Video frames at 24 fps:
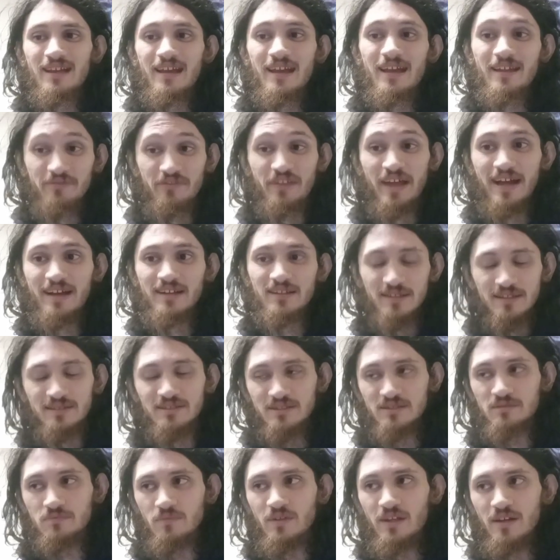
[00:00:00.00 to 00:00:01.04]
And that
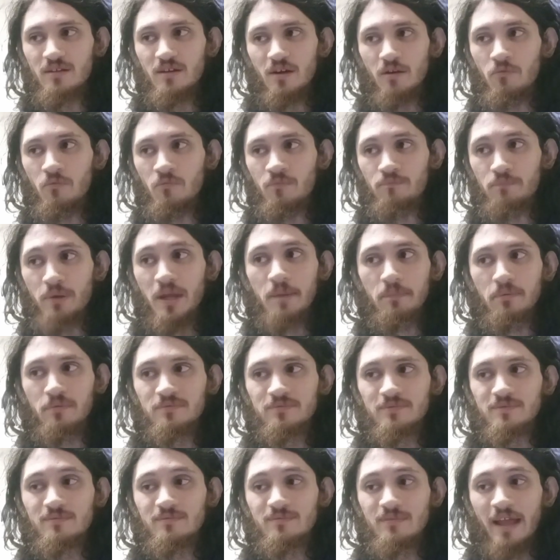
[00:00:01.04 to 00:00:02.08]
is,
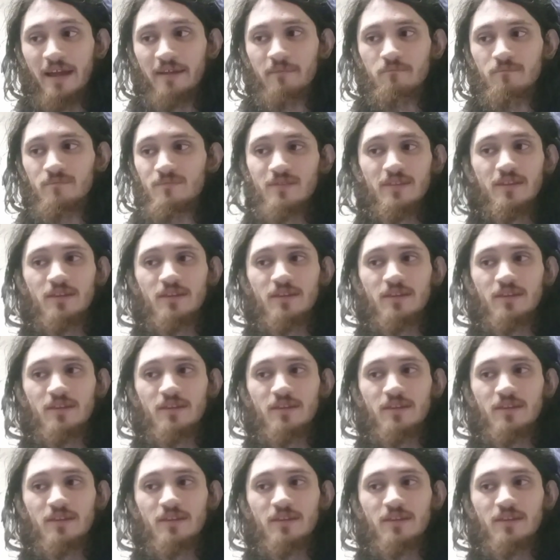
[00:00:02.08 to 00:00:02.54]
people, like,